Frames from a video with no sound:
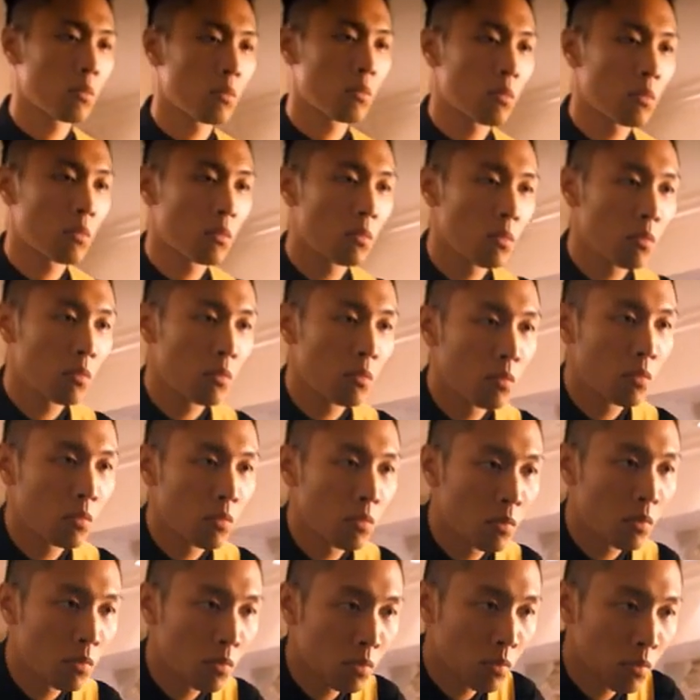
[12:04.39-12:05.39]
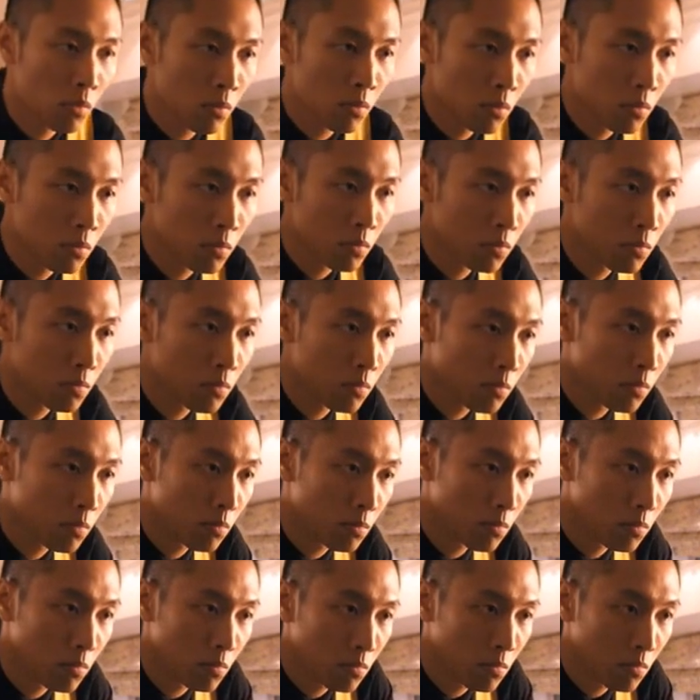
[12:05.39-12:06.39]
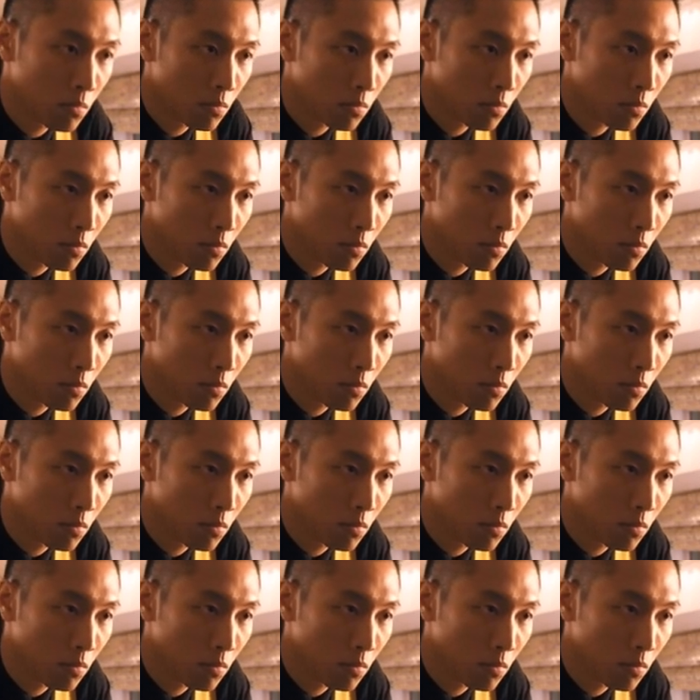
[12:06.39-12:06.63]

Nobody speaks.